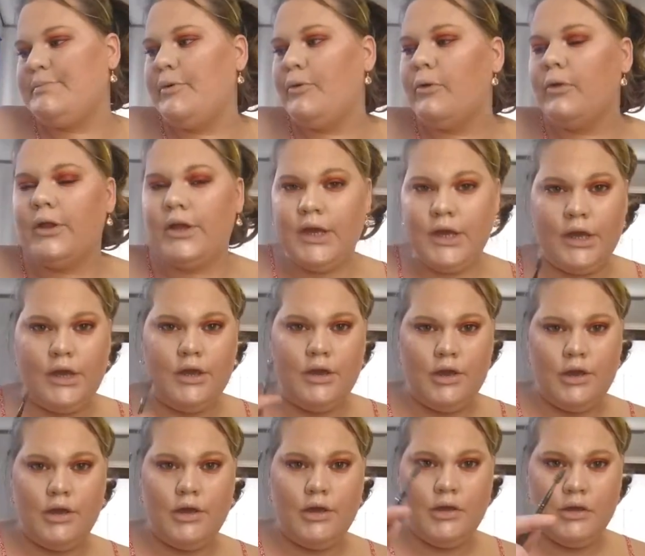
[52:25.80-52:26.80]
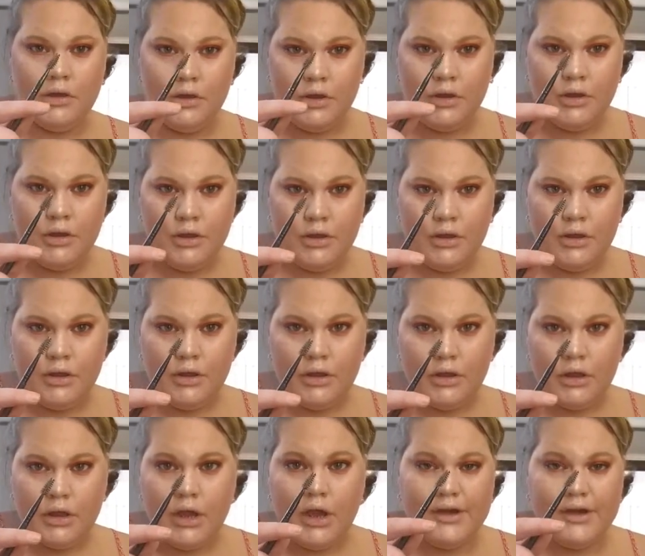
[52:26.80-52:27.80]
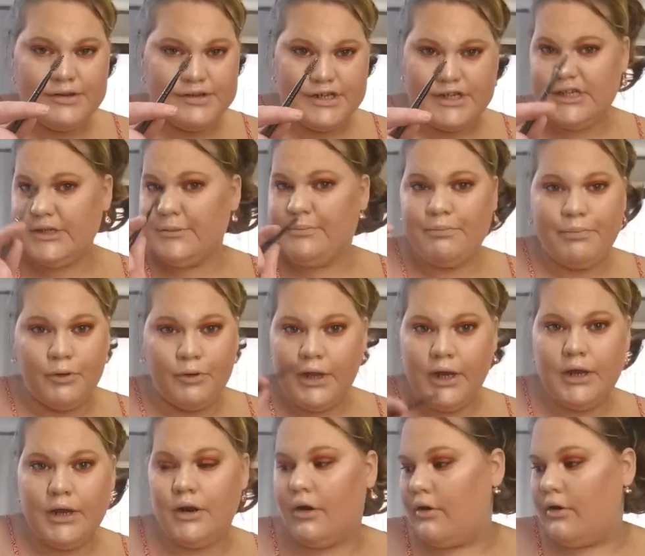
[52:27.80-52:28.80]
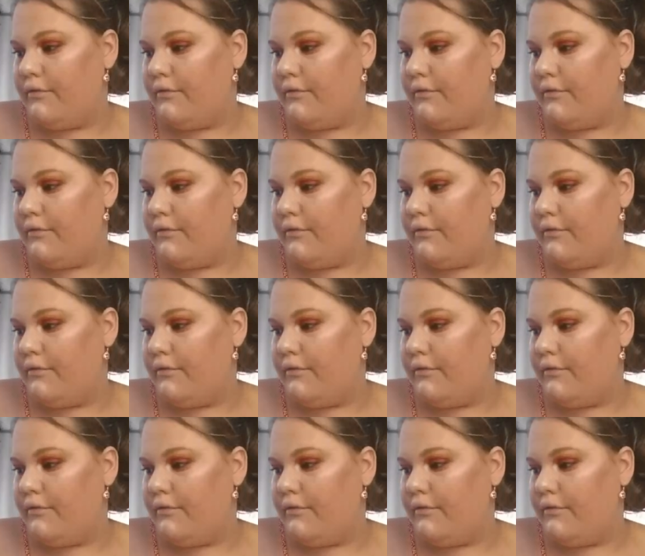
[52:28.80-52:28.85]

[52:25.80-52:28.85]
and just spoolie it off. Instead of rubbing it